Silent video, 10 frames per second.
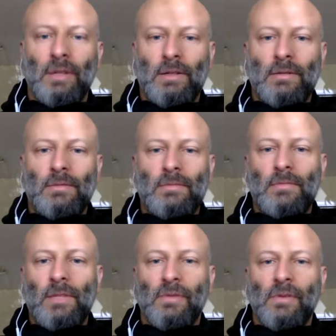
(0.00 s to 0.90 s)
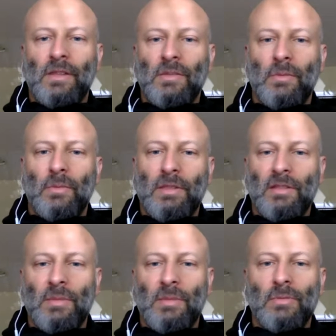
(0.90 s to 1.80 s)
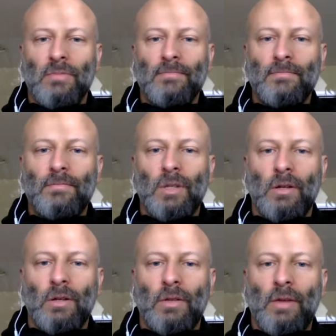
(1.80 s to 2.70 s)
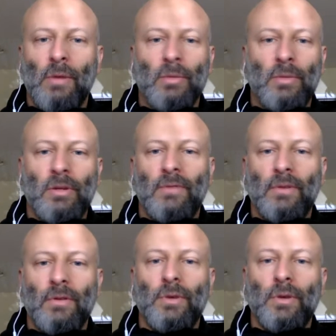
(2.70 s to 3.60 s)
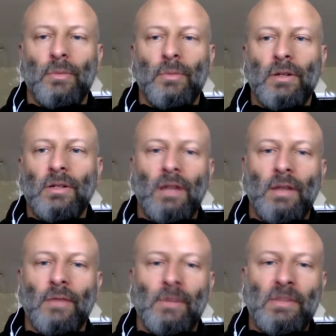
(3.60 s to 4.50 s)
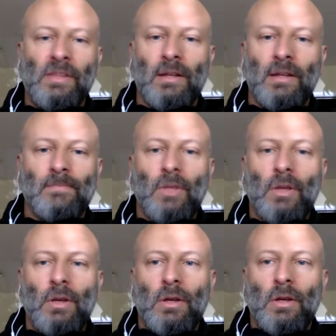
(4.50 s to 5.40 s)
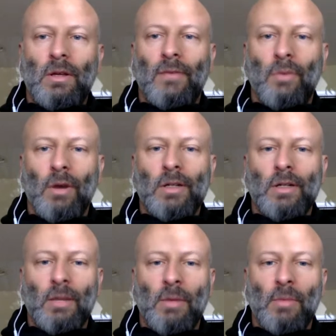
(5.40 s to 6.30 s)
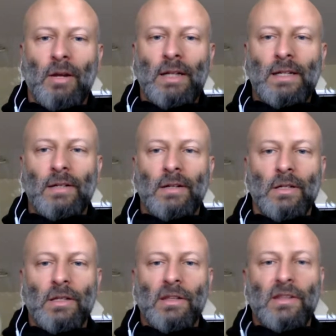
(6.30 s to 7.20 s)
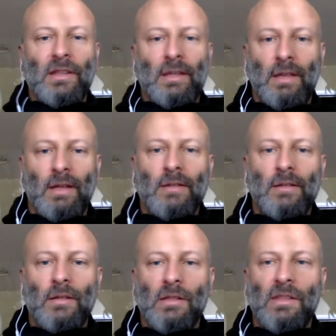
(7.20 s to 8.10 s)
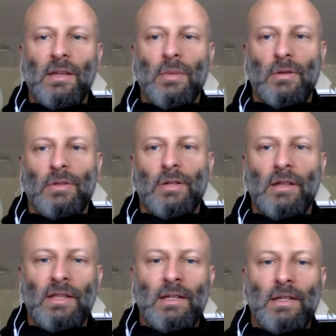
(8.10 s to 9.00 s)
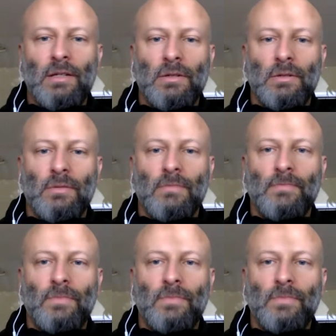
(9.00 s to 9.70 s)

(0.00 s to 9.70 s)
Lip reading: at interfacing with business people, and that'll probably be good for their career. But on the flip side, if we are talking about marketing technologists and saying that the CMO does need to